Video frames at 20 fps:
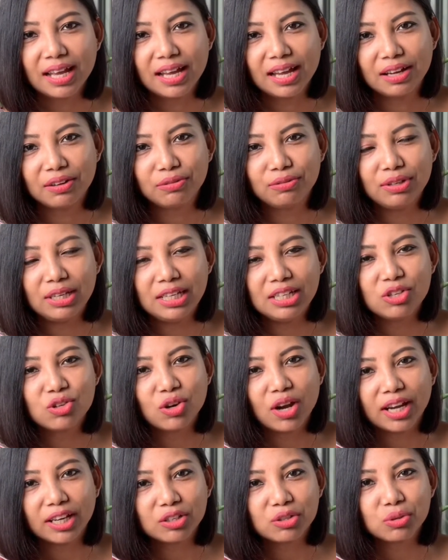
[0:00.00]
we
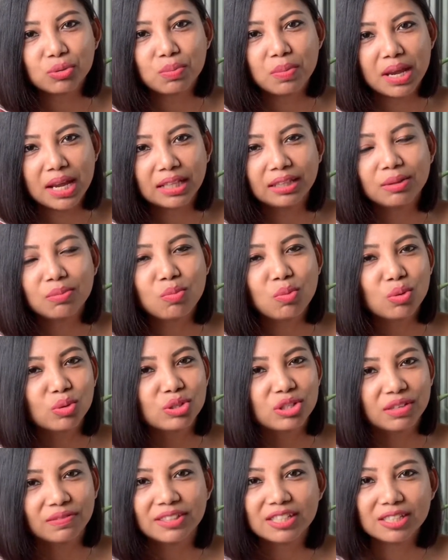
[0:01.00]
try to make the most
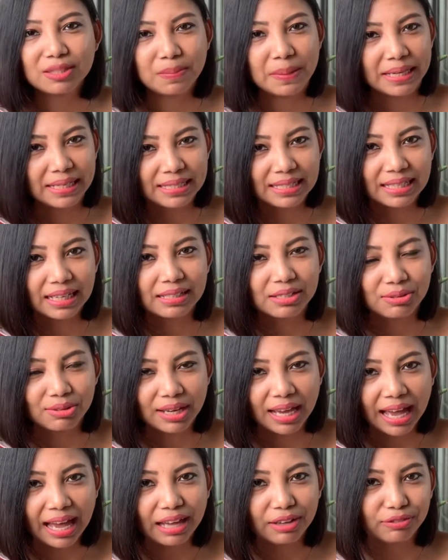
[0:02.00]
of the space that we
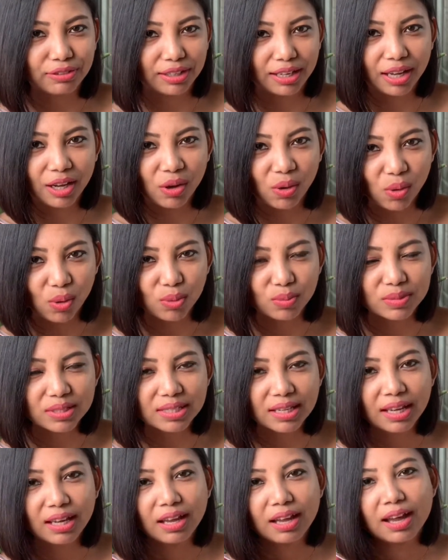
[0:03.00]
have in our homes.
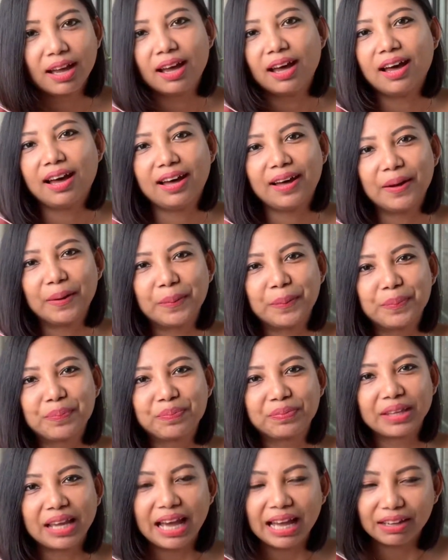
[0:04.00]

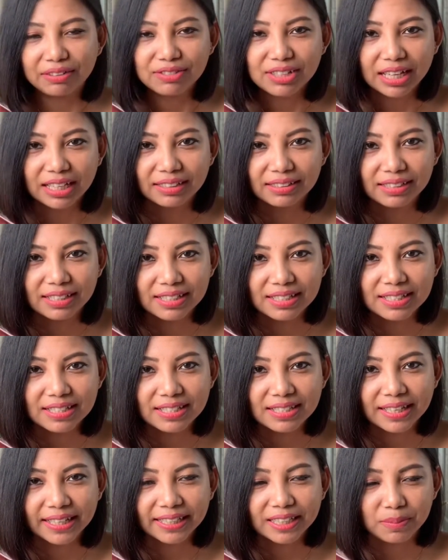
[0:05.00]
I've done this
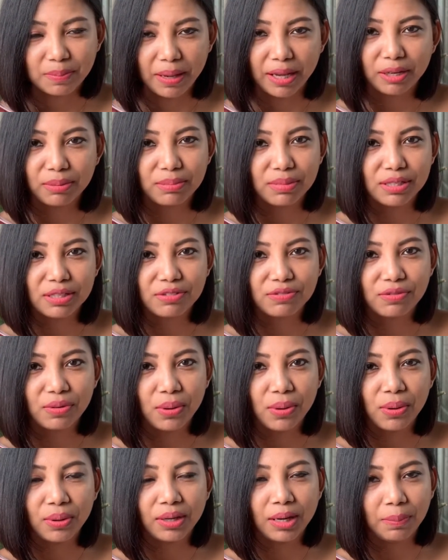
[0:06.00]
experiment for
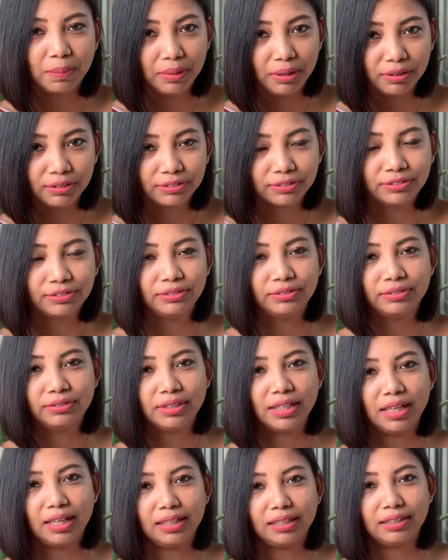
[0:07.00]
a couple of
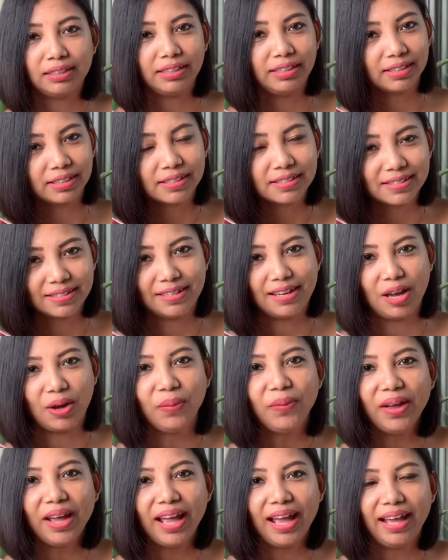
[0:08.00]
years now,
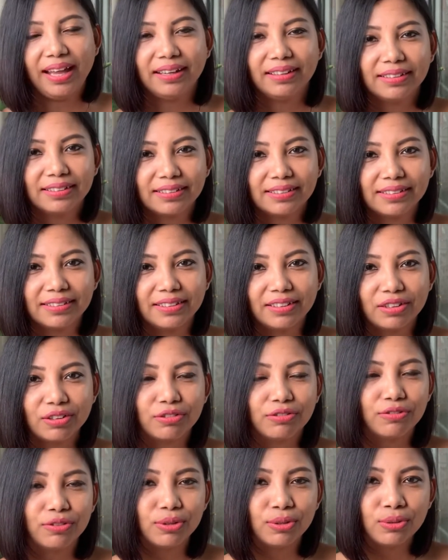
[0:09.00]
and there are
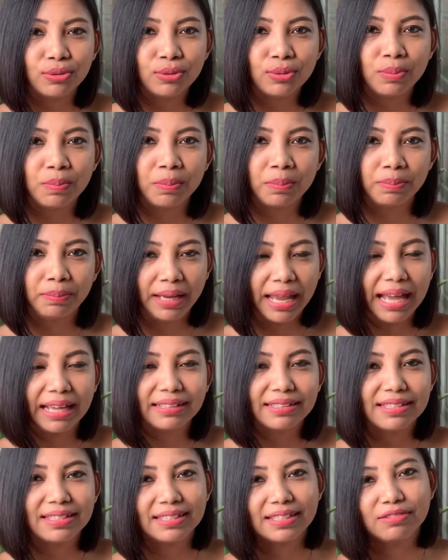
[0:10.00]
a few
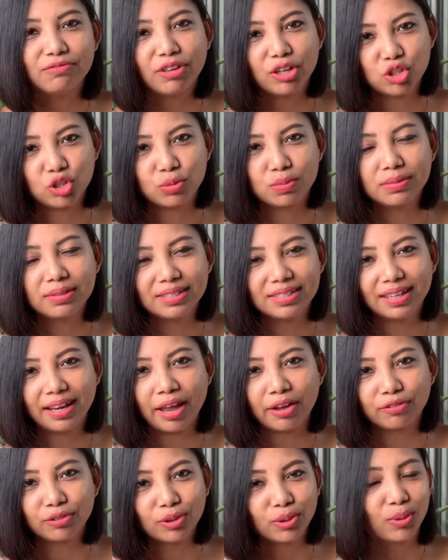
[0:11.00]
plants and vegetables that
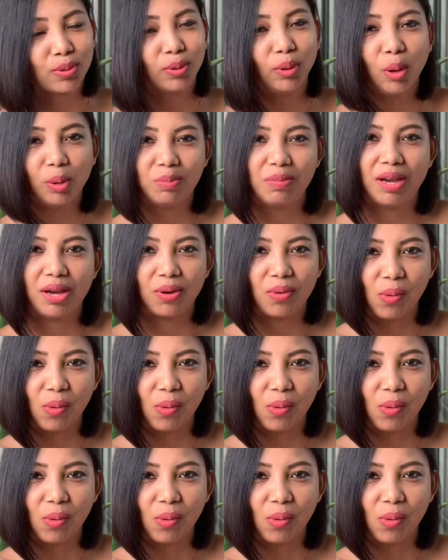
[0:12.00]
I've grown on my